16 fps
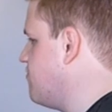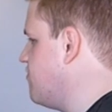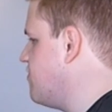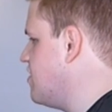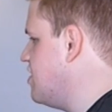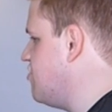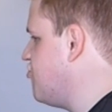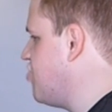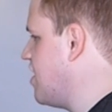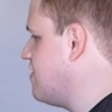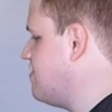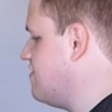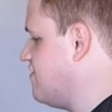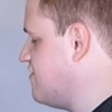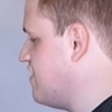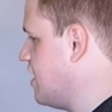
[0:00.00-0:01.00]
so I'm just going to
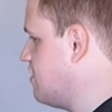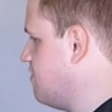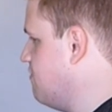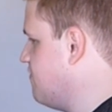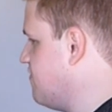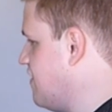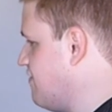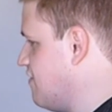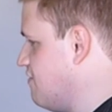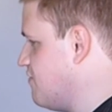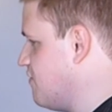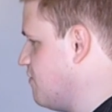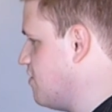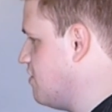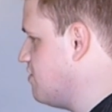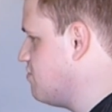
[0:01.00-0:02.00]
check the signal, see if it
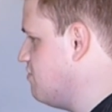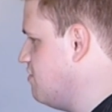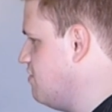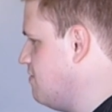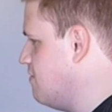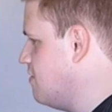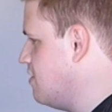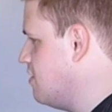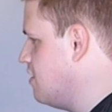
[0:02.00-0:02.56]
was all going through.